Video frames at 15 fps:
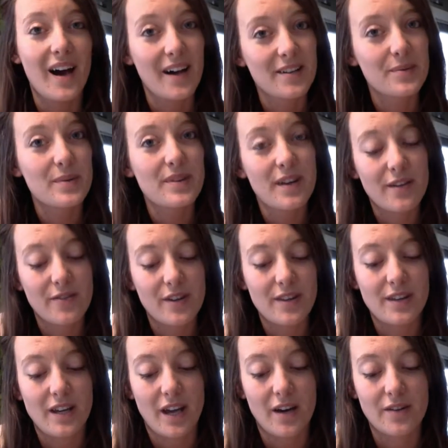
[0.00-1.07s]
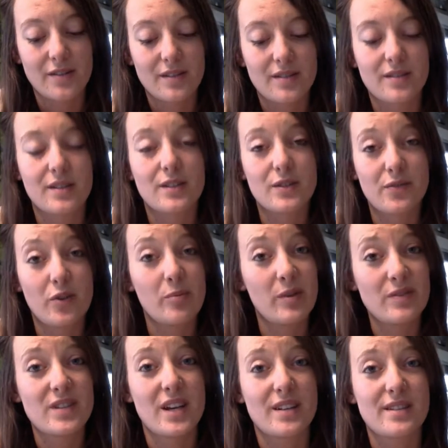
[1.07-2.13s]
As with everything else, this form
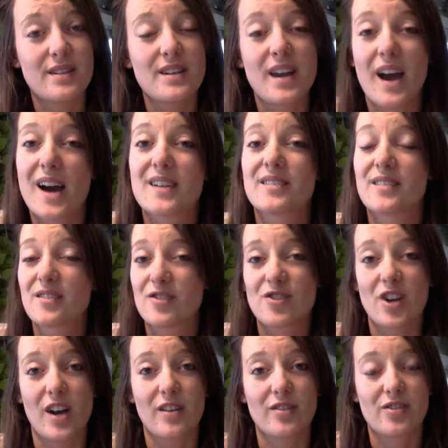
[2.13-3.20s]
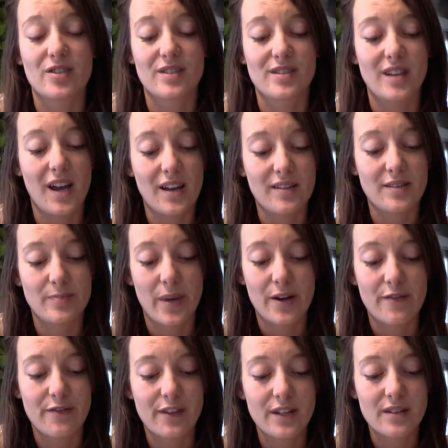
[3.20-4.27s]
of testing has its challenges and its
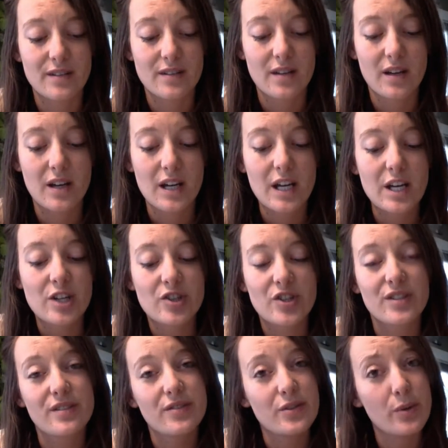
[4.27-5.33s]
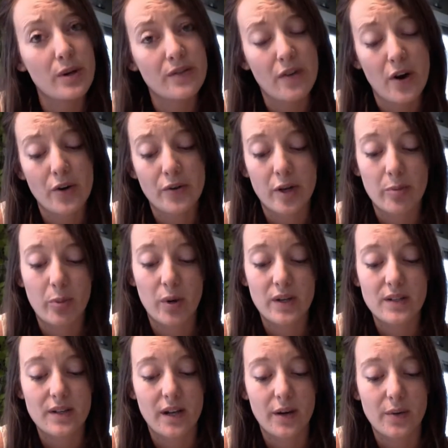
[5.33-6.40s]
benefits. Just as you have already
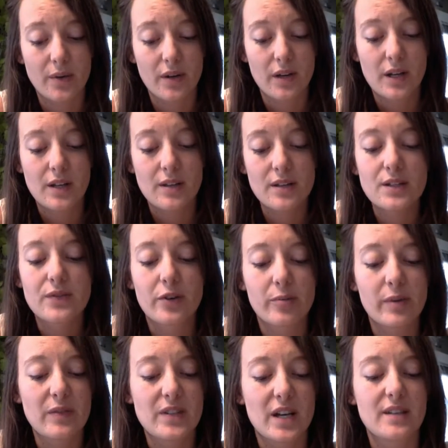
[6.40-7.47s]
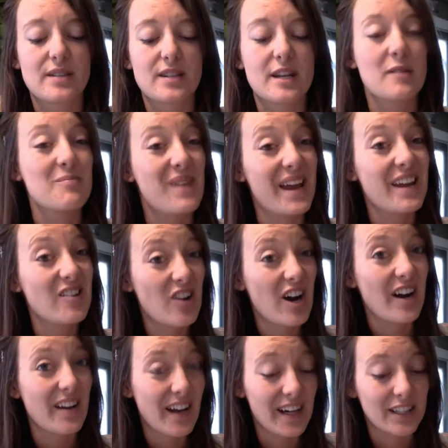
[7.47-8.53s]
pointed out, this form of testing may
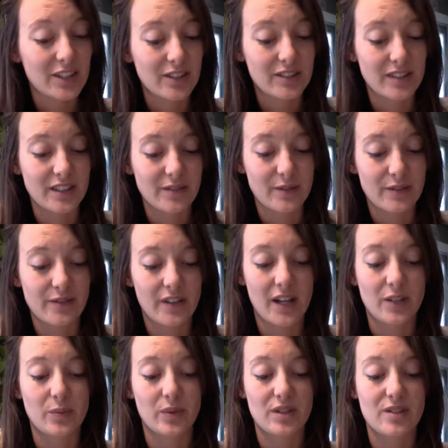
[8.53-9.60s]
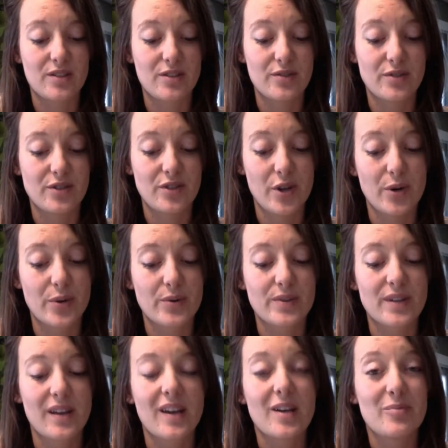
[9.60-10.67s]
not accurately reflect what the student knows
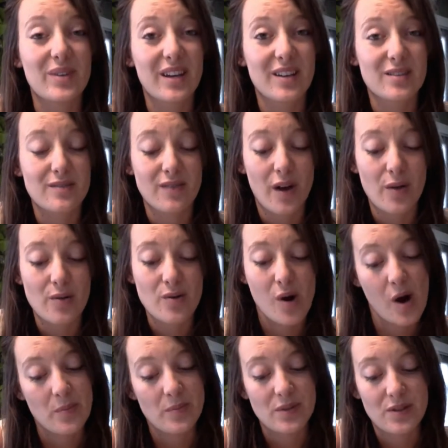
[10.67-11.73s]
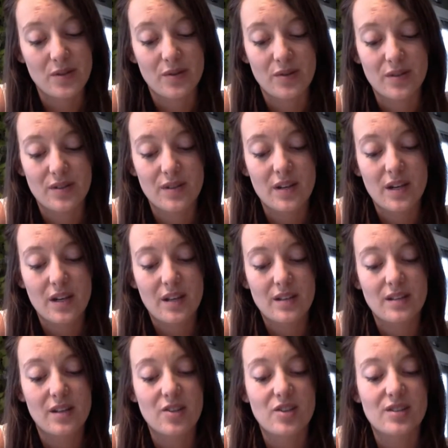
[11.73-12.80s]
because of other obstacles,
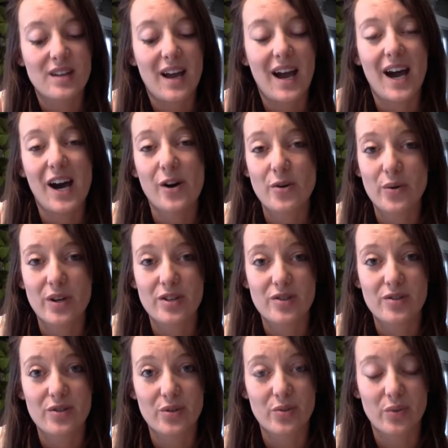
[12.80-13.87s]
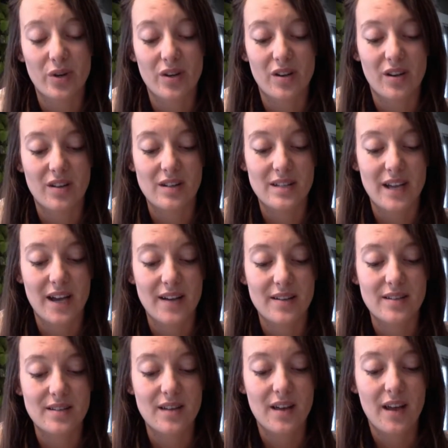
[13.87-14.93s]
such as how questions are worded on the
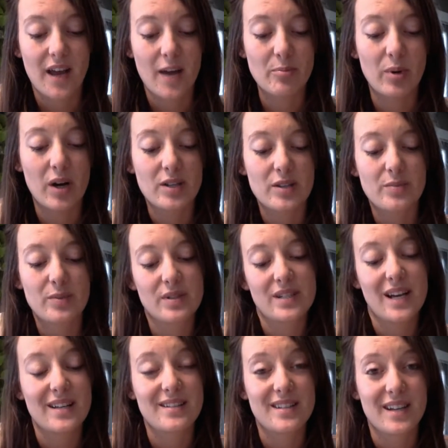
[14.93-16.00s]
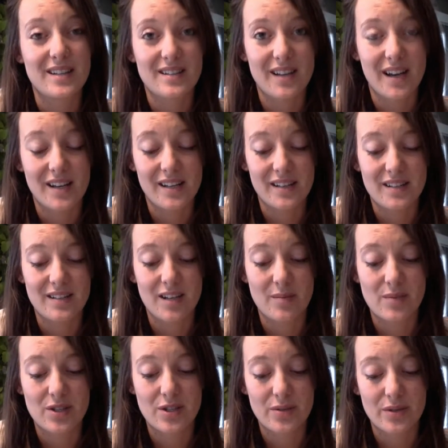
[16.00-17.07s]
test and possible test anxiety that some
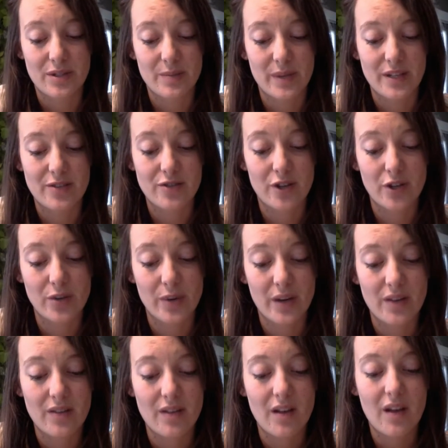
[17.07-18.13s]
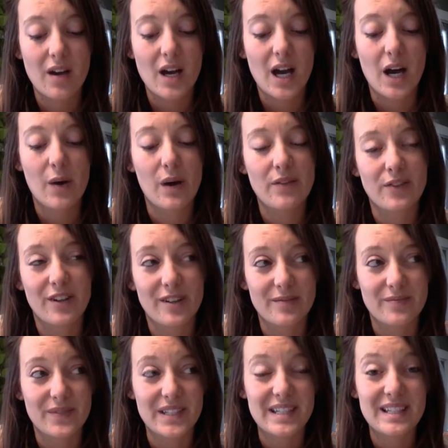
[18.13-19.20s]
students may struggle with. However,
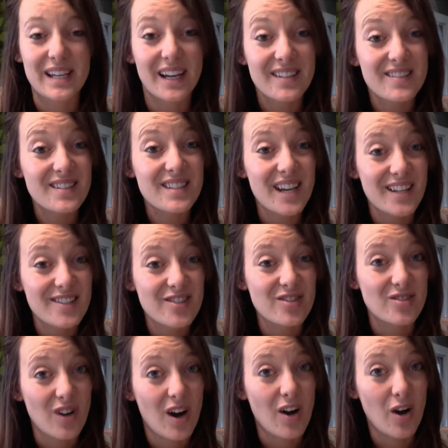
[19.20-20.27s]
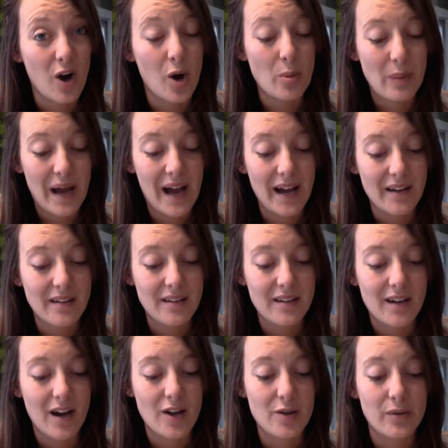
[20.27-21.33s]
these kinds of tests are not all bad,
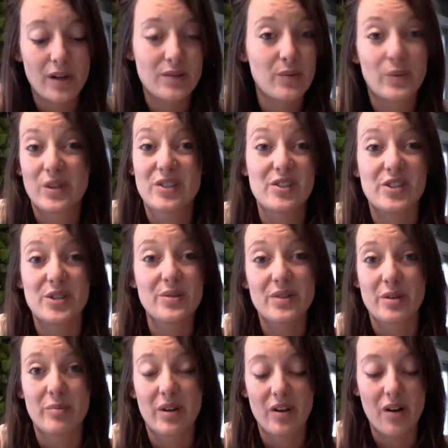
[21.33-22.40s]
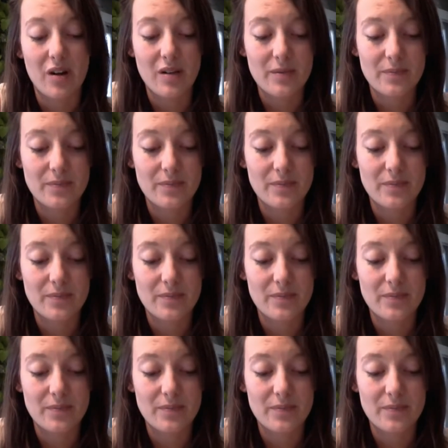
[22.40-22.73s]
otherwise we wouldn't do them at all.